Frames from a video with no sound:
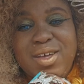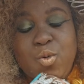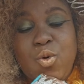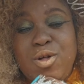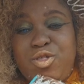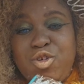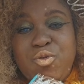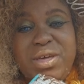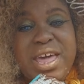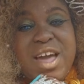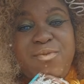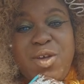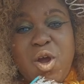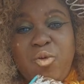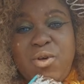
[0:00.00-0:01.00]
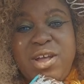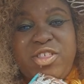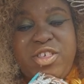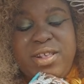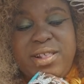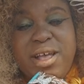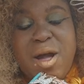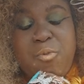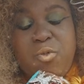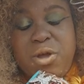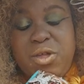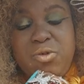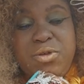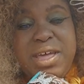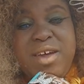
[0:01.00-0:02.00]
Would you give your riches up?
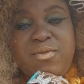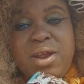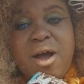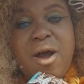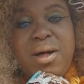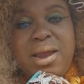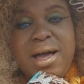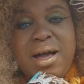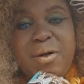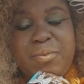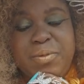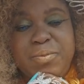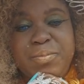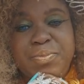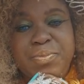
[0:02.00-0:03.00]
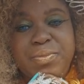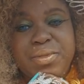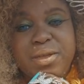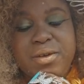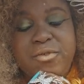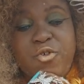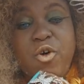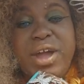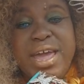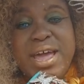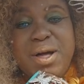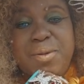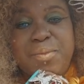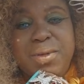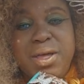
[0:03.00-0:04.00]
Will you give it all up for
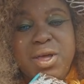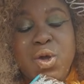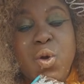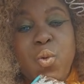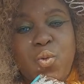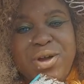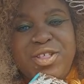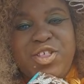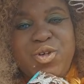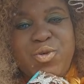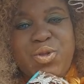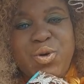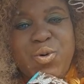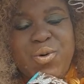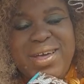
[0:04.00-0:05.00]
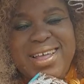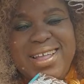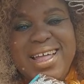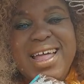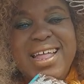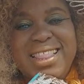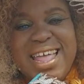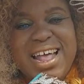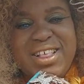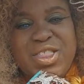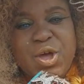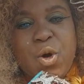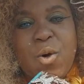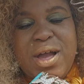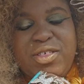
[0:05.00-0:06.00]
him? Would you do it? That's
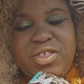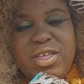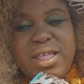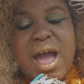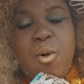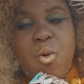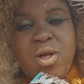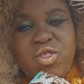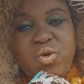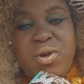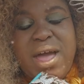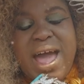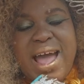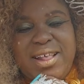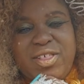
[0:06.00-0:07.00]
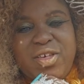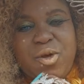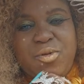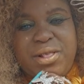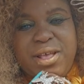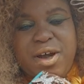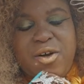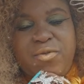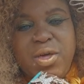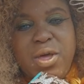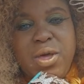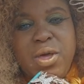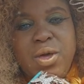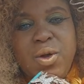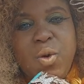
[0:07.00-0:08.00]
the question I want you to ask yourself.
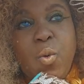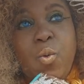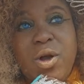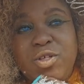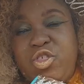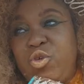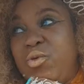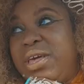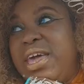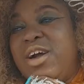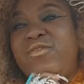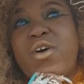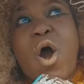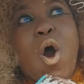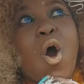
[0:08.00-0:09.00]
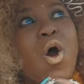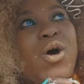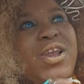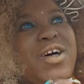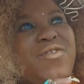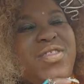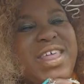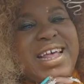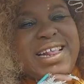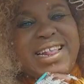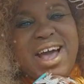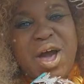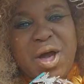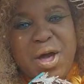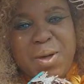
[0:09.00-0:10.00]
Would you give all of this
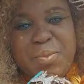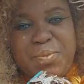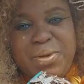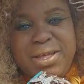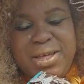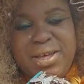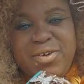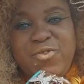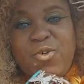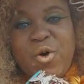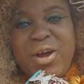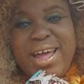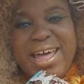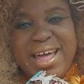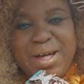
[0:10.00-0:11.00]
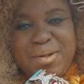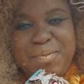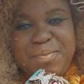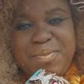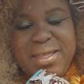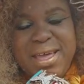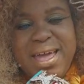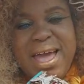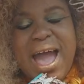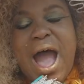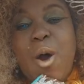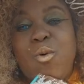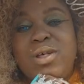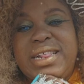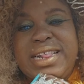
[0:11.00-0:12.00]
up for him?
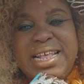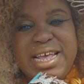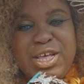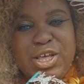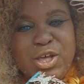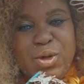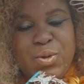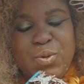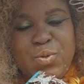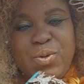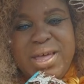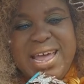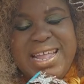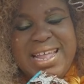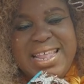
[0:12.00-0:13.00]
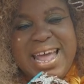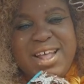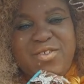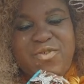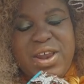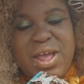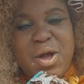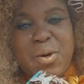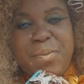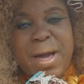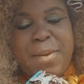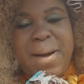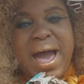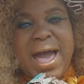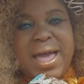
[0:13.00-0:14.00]
I will see you in the next video.
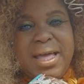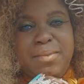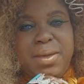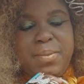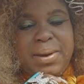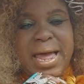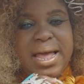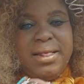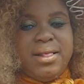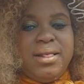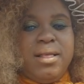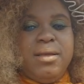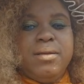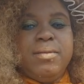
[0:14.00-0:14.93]
Bye bye. Be blessed.